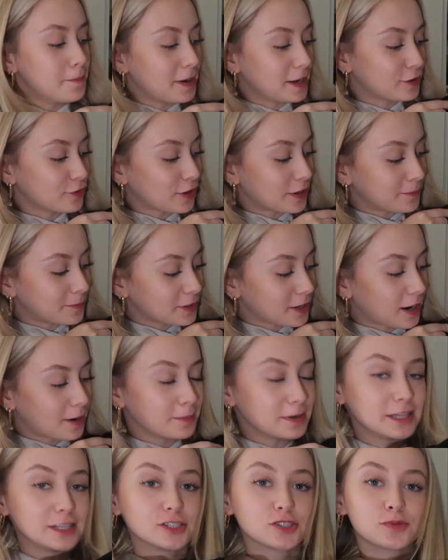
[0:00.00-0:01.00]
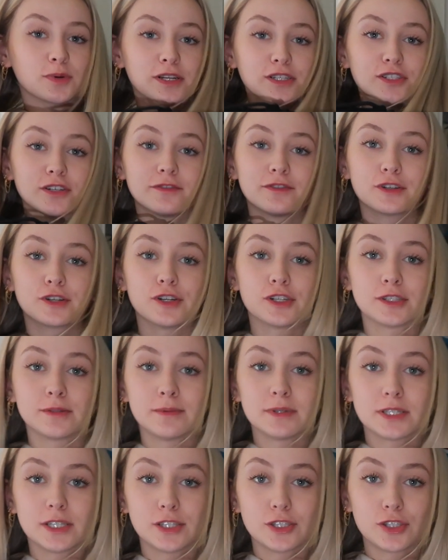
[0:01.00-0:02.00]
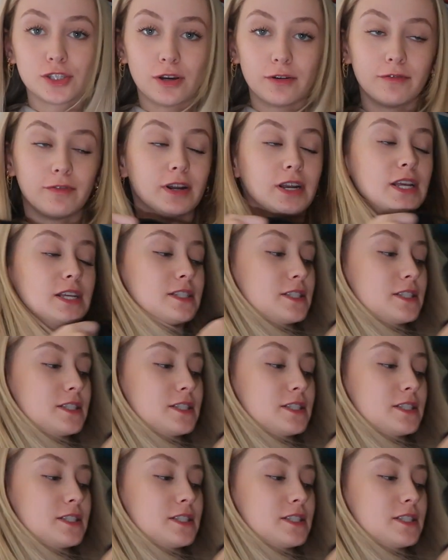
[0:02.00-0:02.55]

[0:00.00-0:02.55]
My grandpa got me this sweatshirt for Christmas. It's so funny.